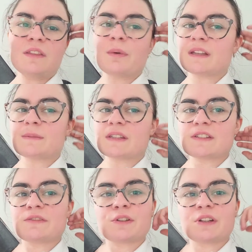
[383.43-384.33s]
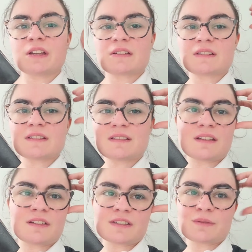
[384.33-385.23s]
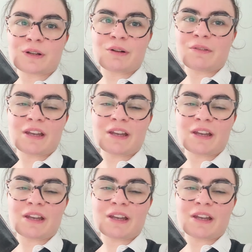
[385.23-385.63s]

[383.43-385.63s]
The Wise Man's Fear yet, so I don't have